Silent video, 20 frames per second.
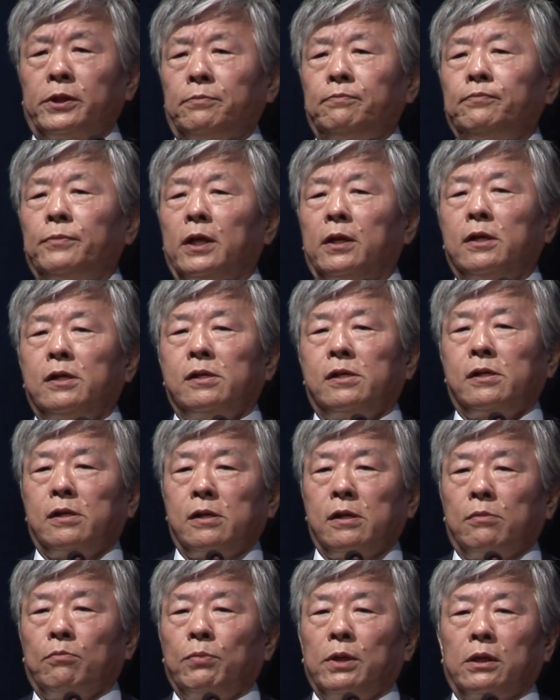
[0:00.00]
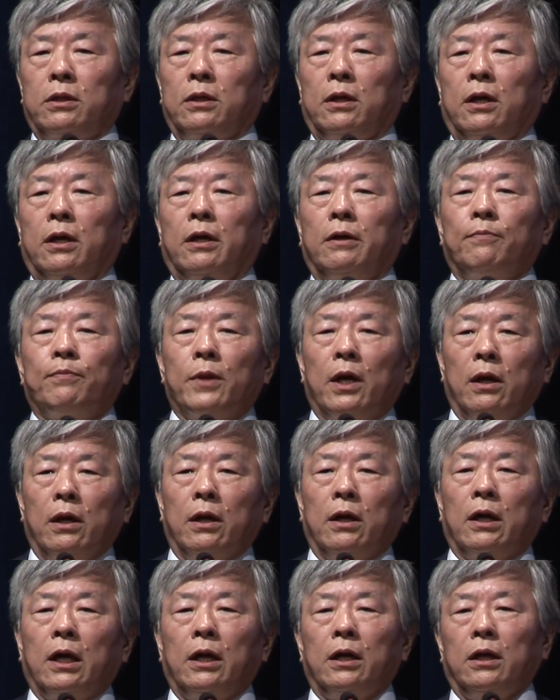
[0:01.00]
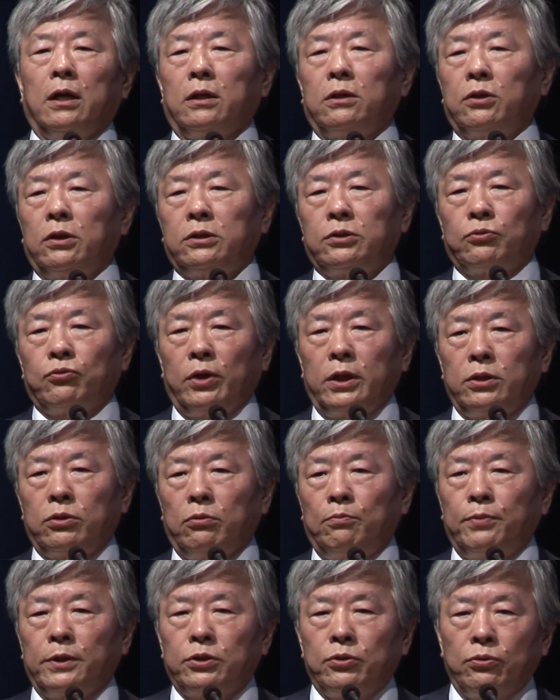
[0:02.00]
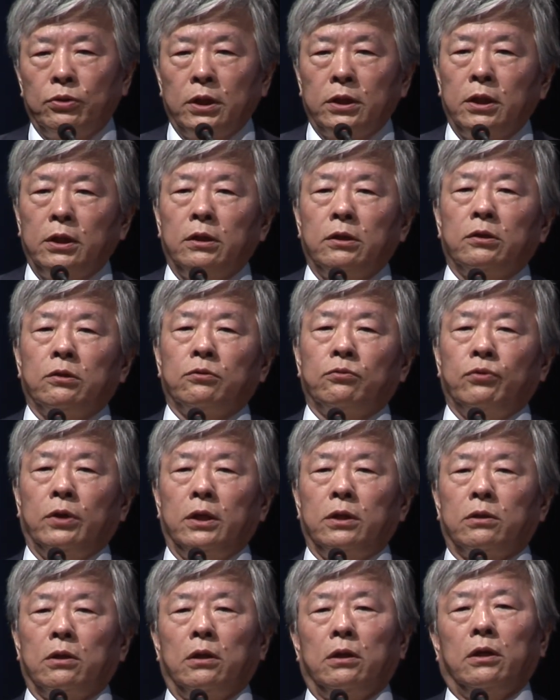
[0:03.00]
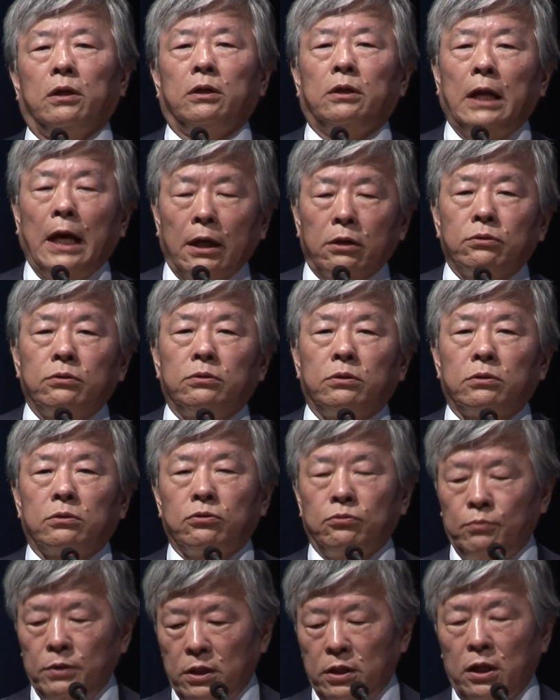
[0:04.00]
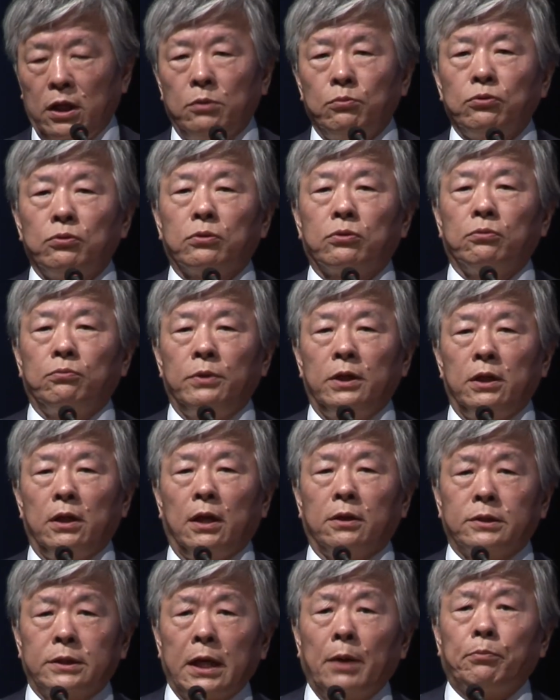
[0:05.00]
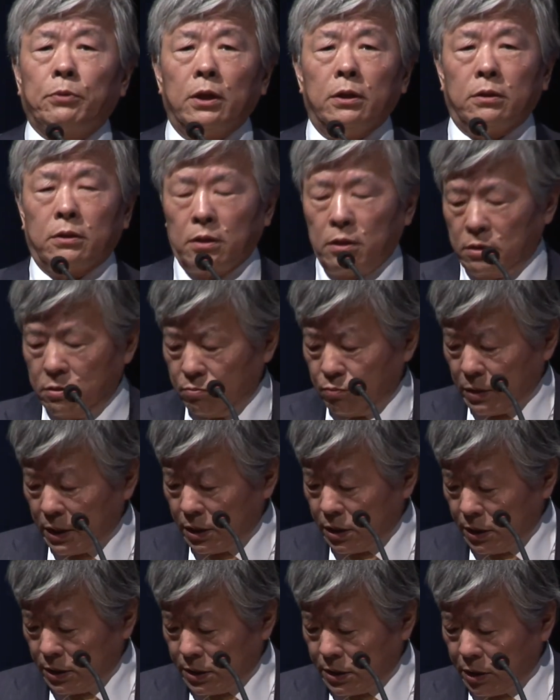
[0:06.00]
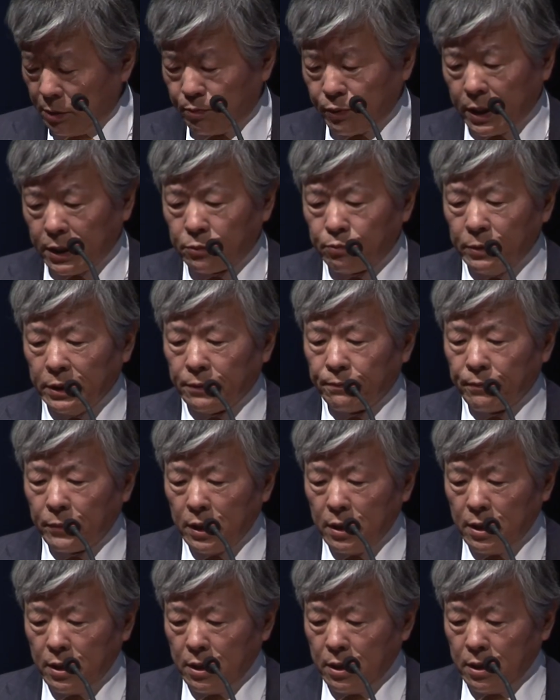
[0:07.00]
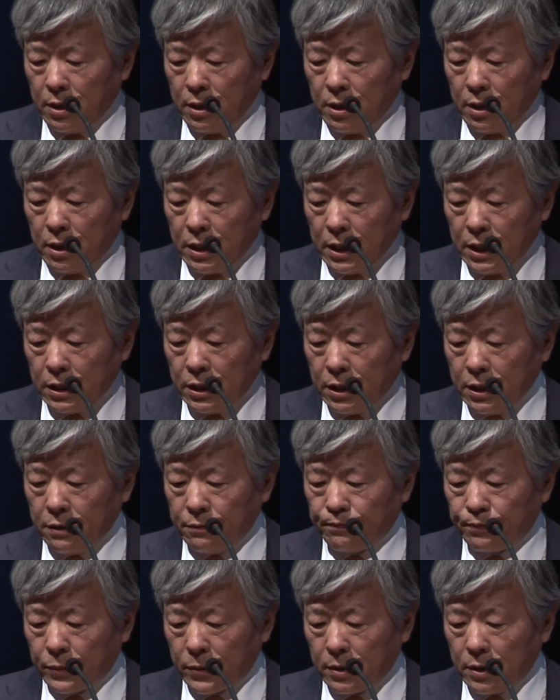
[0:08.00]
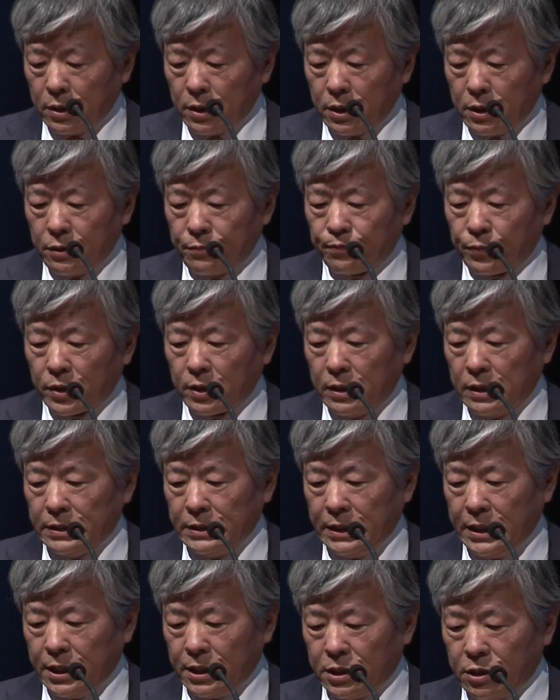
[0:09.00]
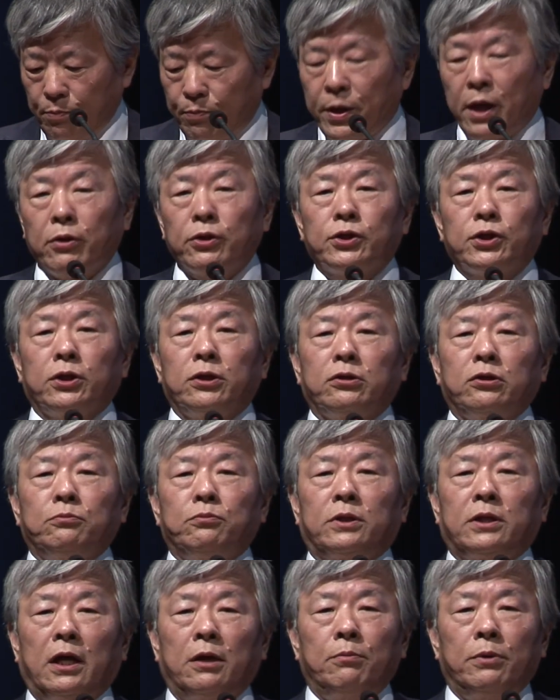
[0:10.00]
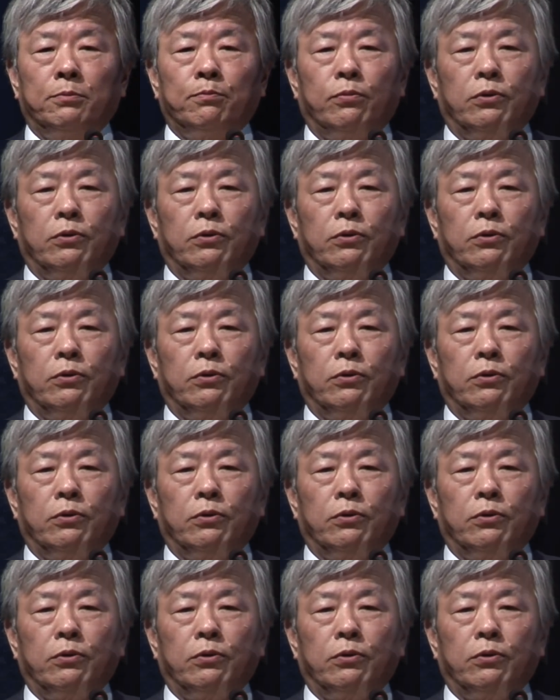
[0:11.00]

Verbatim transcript: them. But I had this great opportunity, great luck to be able to be accepted by this department. And here's the picture of David